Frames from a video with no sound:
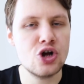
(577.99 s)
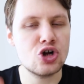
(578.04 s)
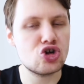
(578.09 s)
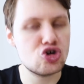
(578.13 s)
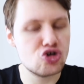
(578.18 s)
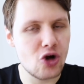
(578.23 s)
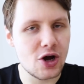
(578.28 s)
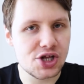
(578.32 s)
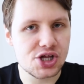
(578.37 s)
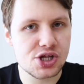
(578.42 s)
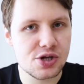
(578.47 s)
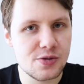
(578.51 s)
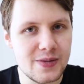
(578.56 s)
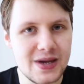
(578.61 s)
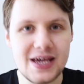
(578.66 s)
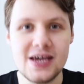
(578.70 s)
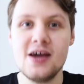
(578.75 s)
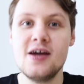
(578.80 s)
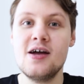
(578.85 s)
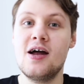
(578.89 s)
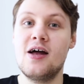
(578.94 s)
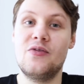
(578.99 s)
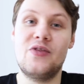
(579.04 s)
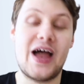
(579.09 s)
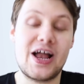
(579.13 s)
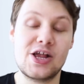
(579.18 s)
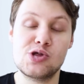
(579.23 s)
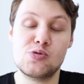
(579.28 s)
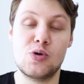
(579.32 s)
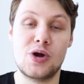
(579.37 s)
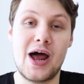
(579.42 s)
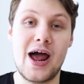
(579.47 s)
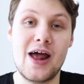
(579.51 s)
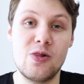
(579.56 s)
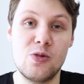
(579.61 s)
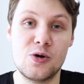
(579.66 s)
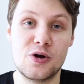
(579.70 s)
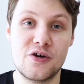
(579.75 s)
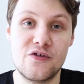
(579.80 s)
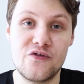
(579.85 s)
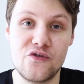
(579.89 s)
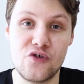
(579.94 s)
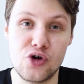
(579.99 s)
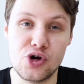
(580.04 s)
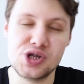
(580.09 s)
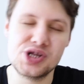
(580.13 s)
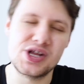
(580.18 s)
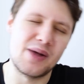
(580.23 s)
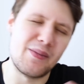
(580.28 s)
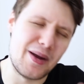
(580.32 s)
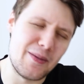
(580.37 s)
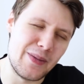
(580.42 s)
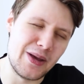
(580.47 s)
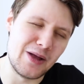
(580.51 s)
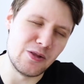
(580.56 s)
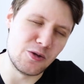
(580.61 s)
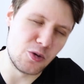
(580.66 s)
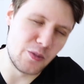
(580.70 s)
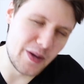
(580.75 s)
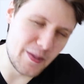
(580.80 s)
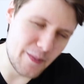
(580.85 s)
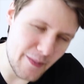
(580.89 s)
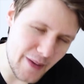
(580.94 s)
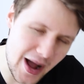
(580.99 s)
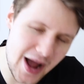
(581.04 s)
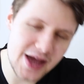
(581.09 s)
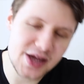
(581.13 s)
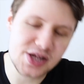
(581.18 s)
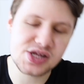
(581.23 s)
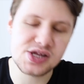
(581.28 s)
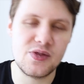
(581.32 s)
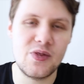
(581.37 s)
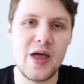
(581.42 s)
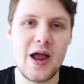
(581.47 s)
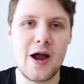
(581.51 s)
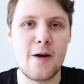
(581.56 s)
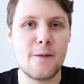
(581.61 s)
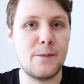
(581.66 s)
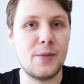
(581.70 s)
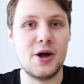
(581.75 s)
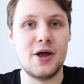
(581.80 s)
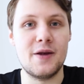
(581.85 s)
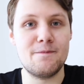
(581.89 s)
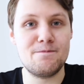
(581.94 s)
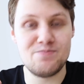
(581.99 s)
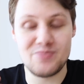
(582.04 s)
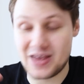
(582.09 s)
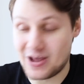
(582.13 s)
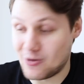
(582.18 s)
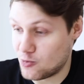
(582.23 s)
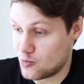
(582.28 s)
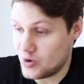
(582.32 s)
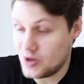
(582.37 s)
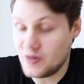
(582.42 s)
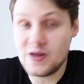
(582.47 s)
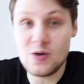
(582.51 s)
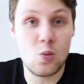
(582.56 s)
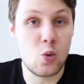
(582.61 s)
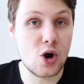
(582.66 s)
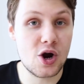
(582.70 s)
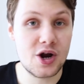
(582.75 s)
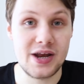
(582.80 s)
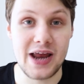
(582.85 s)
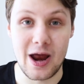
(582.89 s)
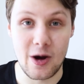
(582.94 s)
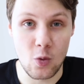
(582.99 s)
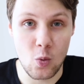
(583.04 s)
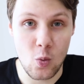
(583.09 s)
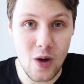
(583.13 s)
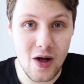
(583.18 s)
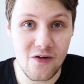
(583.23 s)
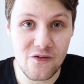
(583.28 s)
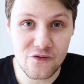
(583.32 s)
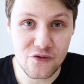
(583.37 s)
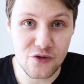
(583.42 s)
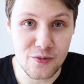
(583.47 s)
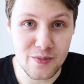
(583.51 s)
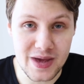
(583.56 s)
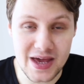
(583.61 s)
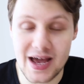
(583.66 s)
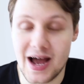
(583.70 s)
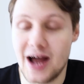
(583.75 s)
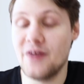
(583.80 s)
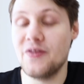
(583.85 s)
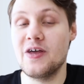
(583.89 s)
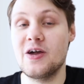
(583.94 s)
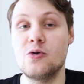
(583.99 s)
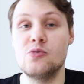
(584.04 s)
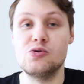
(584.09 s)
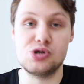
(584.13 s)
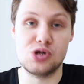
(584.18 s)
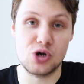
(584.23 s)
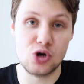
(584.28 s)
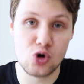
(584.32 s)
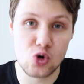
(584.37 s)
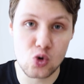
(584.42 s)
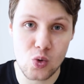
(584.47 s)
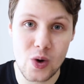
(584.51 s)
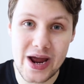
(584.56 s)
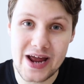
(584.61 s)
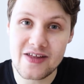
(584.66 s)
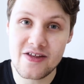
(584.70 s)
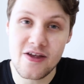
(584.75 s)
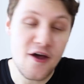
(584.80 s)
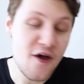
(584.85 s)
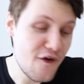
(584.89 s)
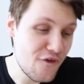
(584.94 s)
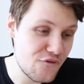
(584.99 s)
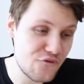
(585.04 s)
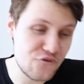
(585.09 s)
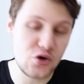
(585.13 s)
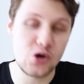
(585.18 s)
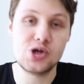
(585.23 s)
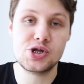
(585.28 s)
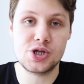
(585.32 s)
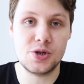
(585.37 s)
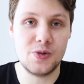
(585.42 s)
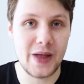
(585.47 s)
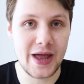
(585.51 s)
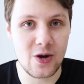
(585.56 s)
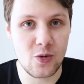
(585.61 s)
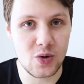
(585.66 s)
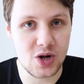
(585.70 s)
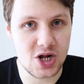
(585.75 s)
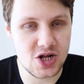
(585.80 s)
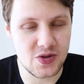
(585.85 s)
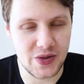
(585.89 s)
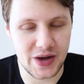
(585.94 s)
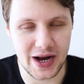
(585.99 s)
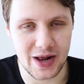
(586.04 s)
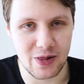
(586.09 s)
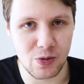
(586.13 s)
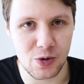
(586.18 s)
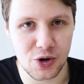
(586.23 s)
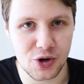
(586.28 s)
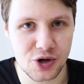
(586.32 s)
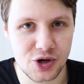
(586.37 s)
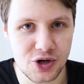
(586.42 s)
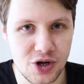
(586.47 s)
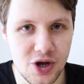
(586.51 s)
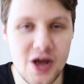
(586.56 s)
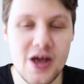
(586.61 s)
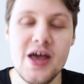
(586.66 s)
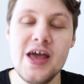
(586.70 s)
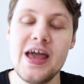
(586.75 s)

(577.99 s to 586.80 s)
Trust me, that's what I learned first. I might be a little bit biased there, but it really worked out well for me. I think it was a great first language that I learned.